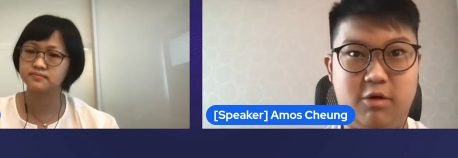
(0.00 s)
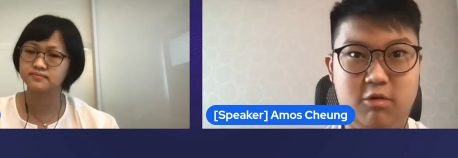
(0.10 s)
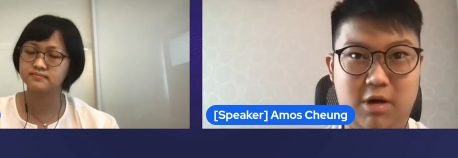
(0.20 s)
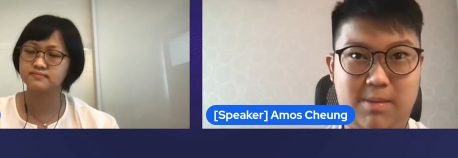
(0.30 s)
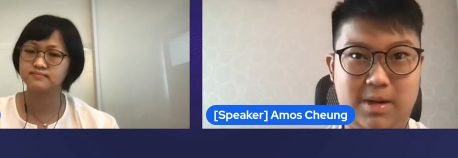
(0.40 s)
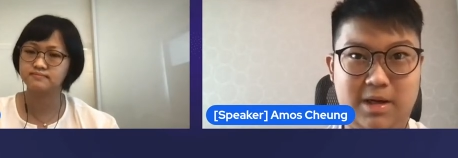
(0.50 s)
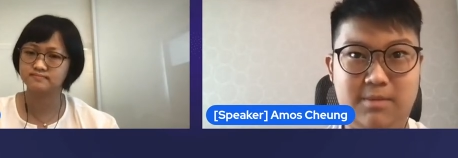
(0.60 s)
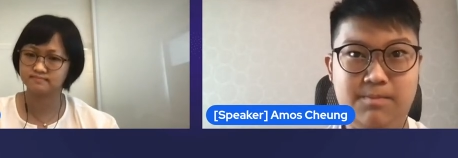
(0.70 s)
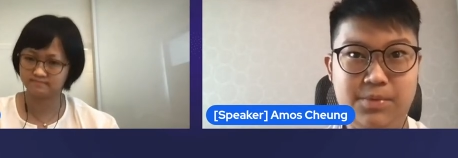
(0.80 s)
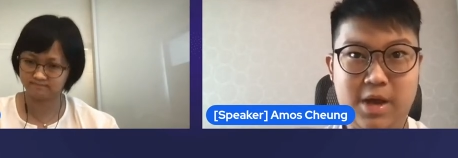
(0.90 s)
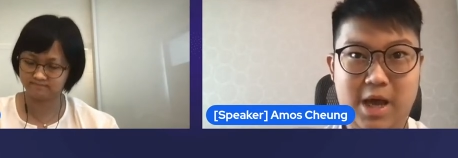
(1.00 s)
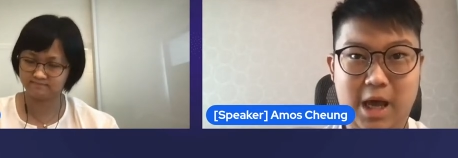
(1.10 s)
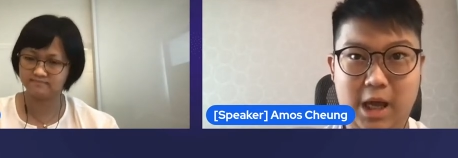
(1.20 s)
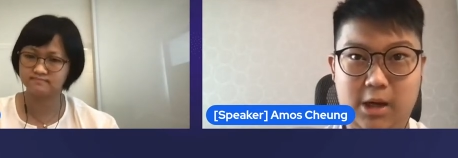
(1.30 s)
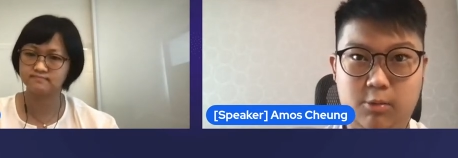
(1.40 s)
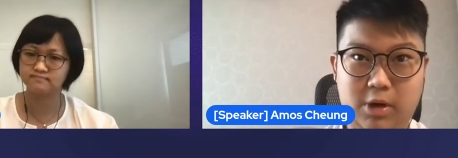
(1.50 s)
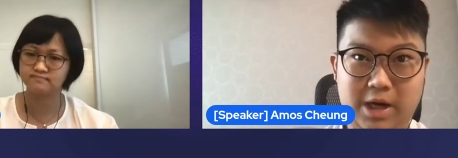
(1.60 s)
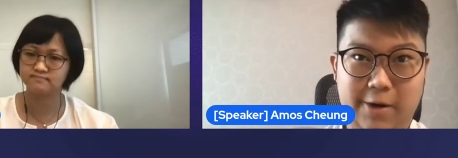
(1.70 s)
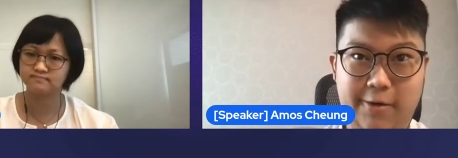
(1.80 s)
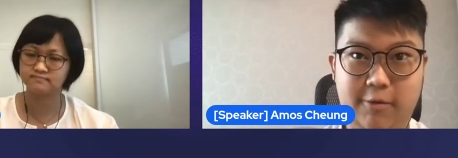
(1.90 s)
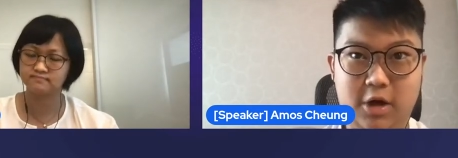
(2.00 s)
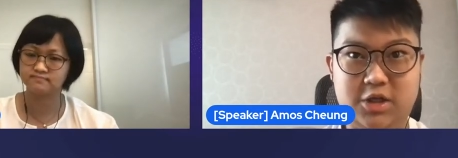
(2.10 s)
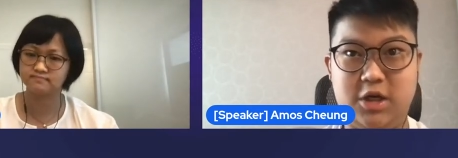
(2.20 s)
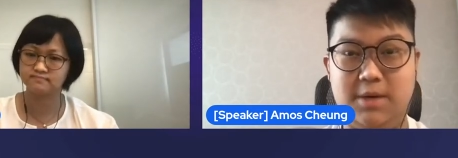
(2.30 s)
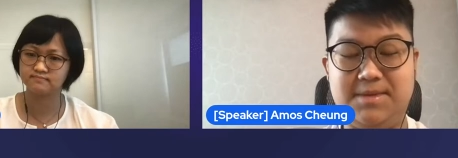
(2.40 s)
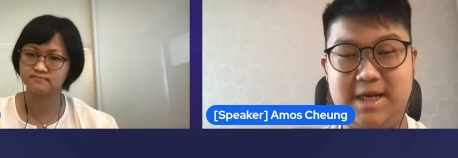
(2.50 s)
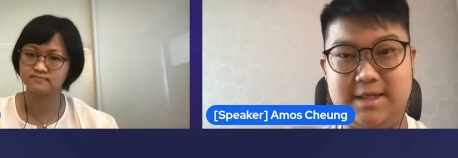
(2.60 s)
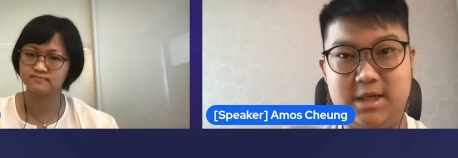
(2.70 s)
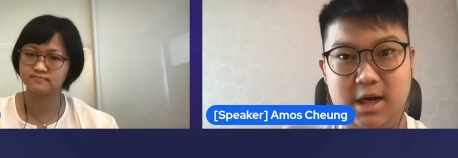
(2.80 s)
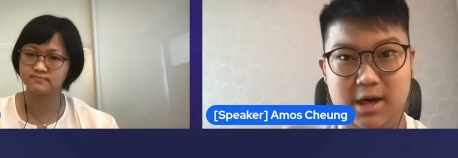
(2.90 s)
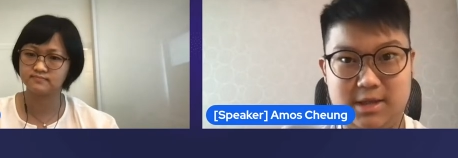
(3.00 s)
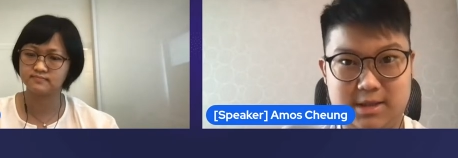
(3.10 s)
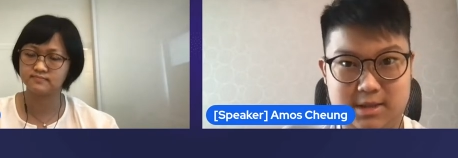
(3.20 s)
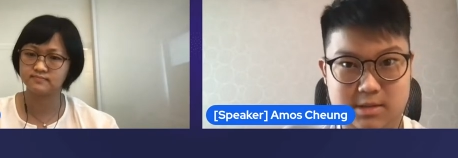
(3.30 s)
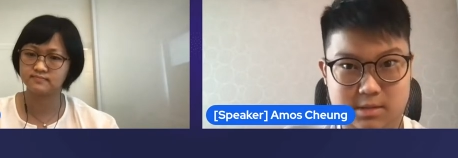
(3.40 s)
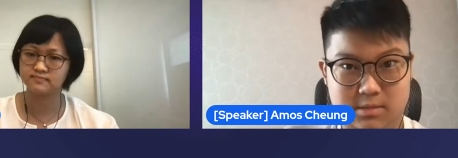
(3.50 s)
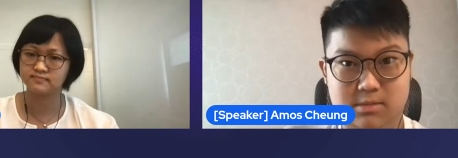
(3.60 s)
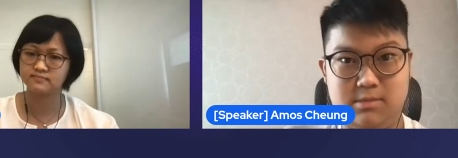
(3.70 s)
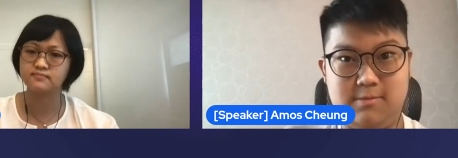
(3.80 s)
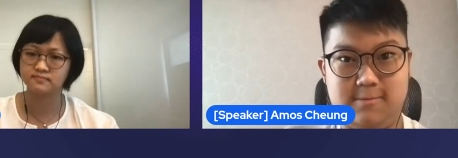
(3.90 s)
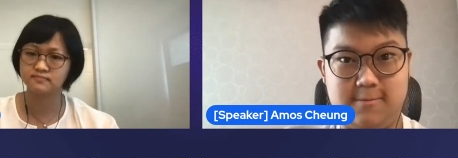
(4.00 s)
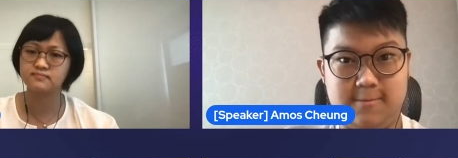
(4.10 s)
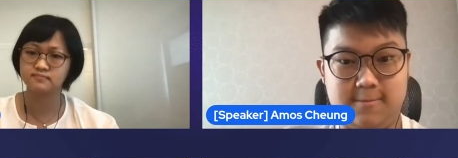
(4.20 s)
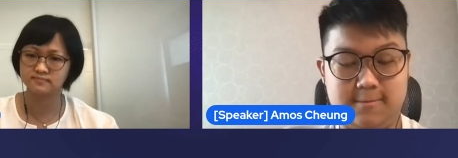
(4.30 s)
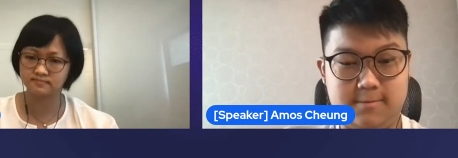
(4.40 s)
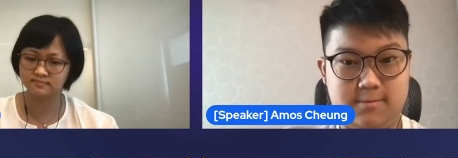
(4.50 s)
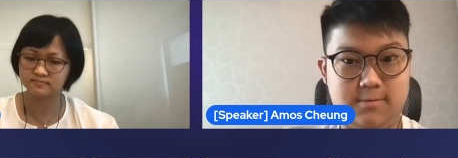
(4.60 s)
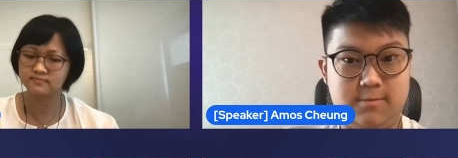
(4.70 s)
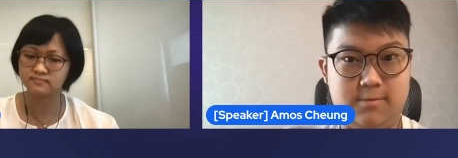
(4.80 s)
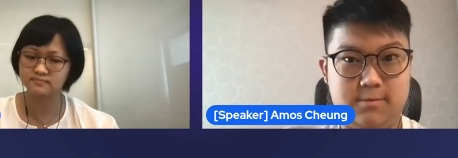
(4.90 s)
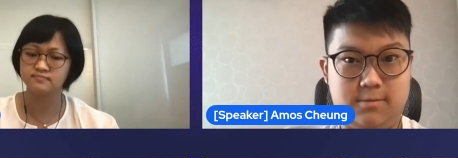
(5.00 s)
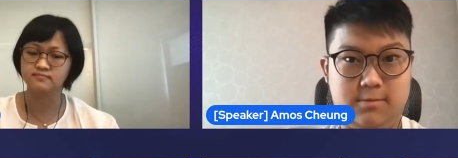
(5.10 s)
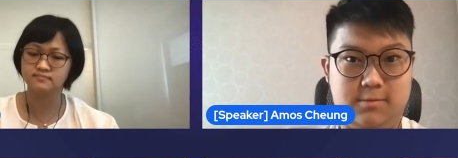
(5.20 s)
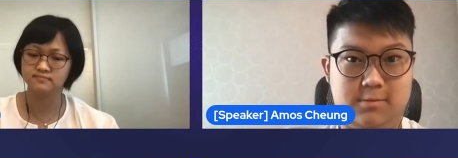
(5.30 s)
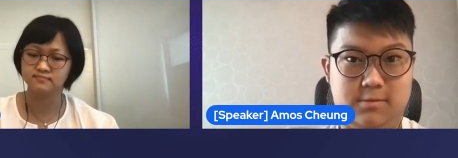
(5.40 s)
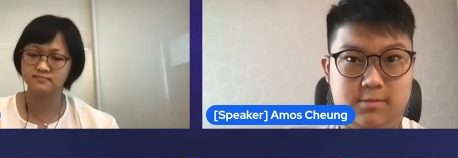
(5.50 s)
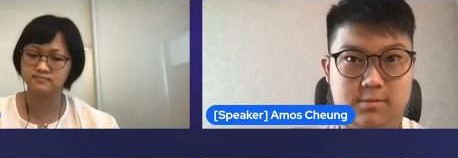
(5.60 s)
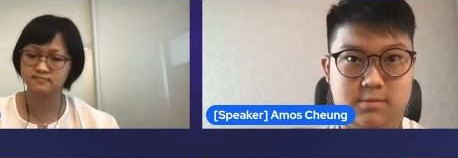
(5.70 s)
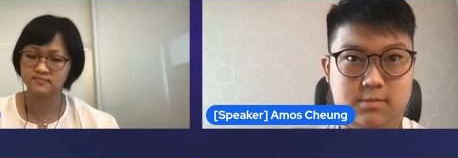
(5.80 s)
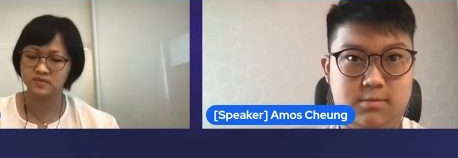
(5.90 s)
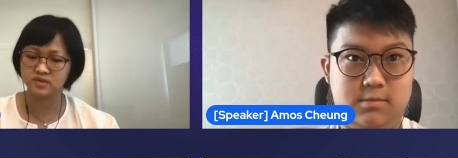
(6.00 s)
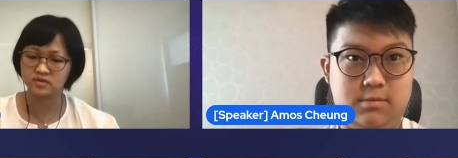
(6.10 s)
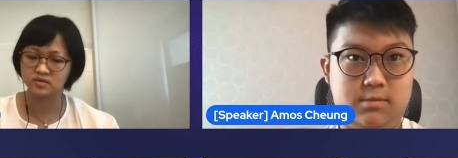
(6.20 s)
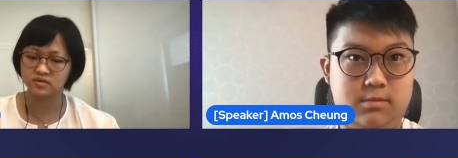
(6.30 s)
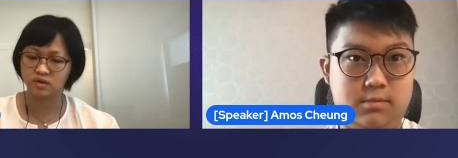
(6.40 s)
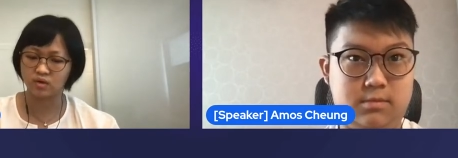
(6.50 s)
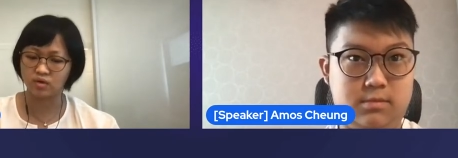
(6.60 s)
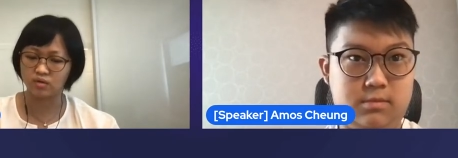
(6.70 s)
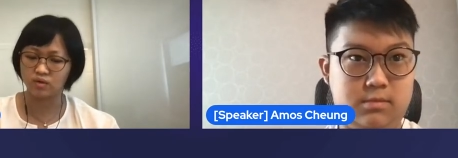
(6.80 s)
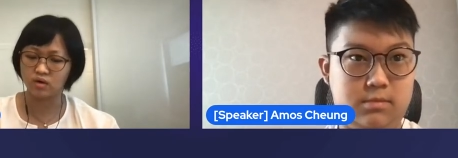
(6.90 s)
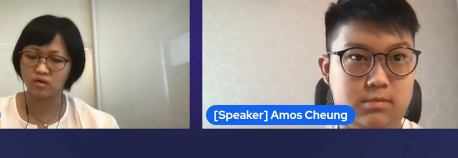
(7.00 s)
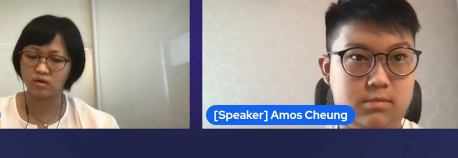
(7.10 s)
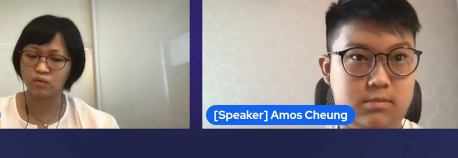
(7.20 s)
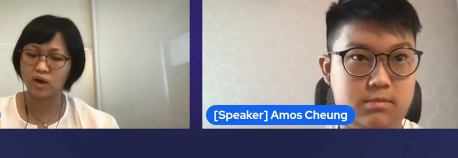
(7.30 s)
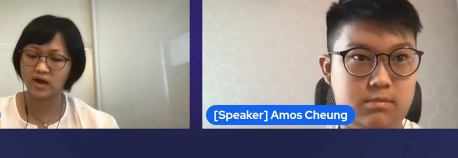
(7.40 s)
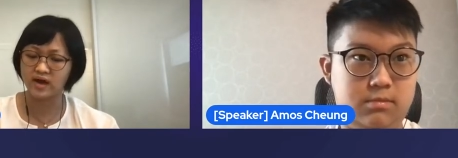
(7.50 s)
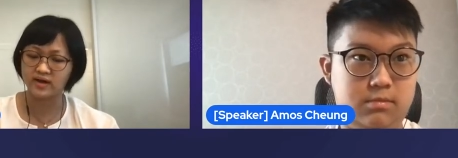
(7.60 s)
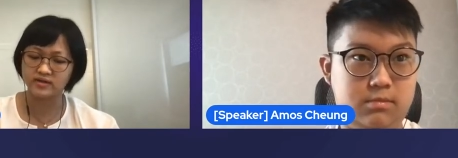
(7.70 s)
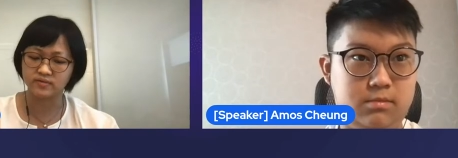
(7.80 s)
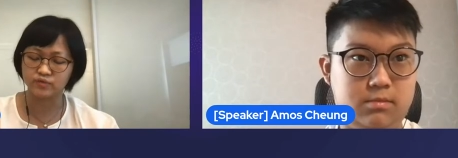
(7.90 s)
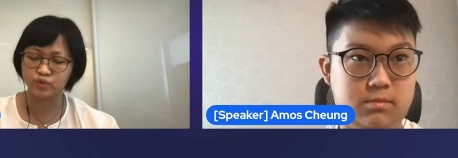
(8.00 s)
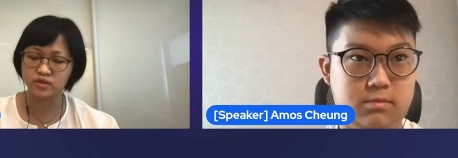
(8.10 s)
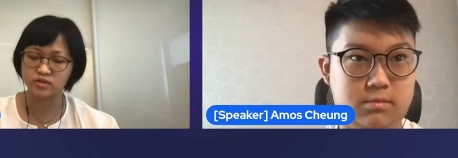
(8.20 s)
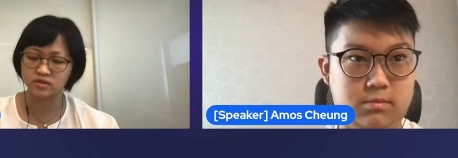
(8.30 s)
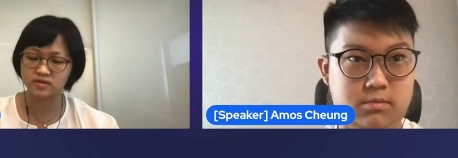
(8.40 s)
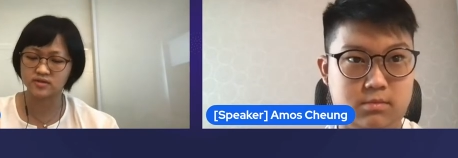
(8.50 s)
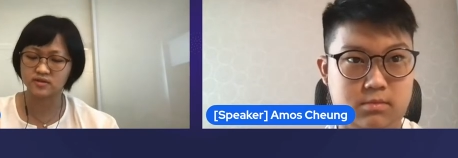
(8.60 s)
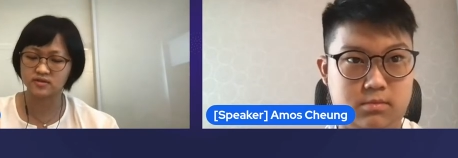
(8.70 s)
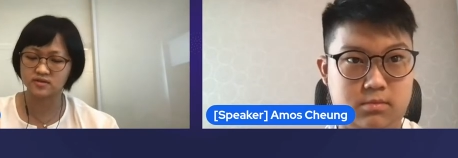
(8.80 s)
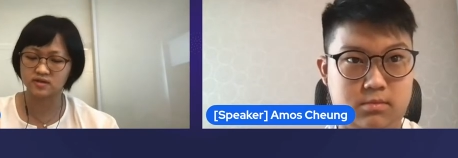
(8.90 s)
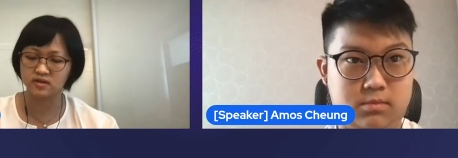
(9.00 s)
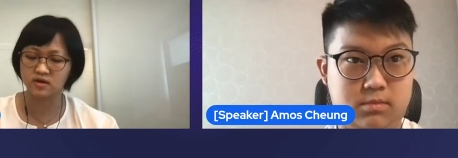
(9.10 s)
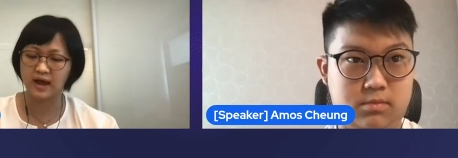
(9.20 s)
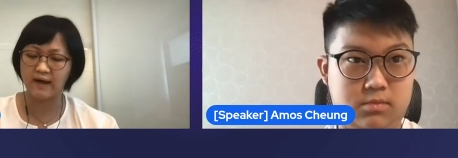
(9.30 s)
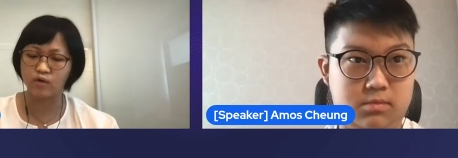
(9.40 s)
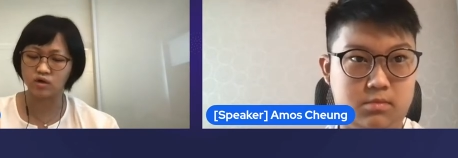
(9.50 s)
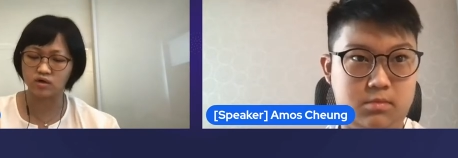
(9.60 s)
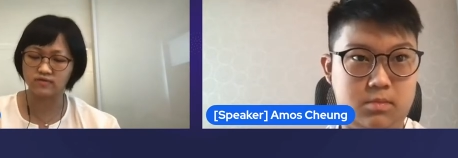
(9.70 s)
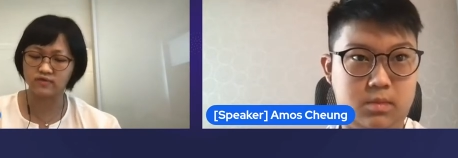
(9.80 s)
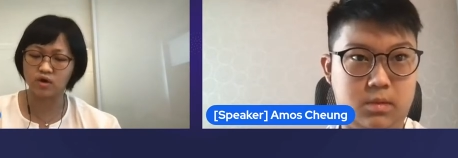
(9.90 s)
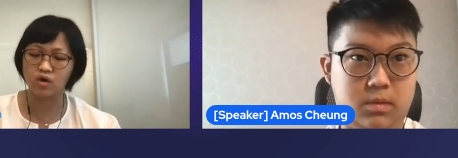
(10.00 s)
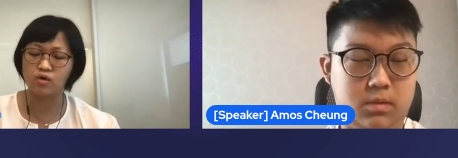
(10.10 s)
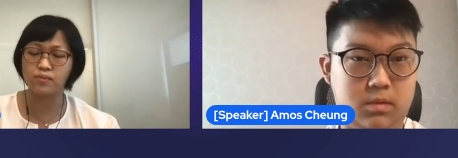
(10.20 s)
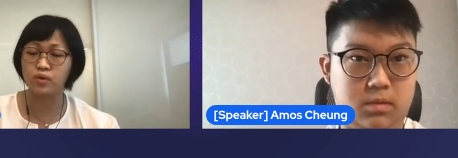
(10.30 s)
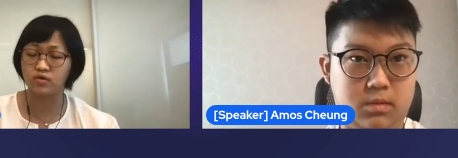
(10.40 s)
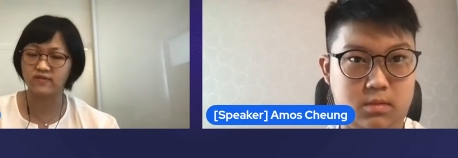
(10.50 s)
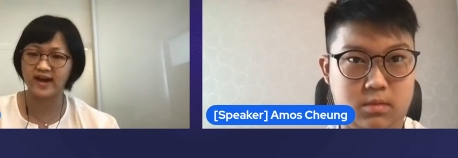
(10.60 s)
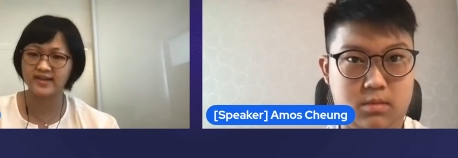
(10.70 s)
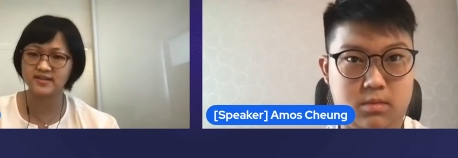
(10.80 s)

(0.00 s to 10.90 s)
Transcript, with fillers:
Speaker 1: programming in one-hour workshops and talks.
Speaker 2: Hmm. So uh, what kind of resource does the Hour of Code provide?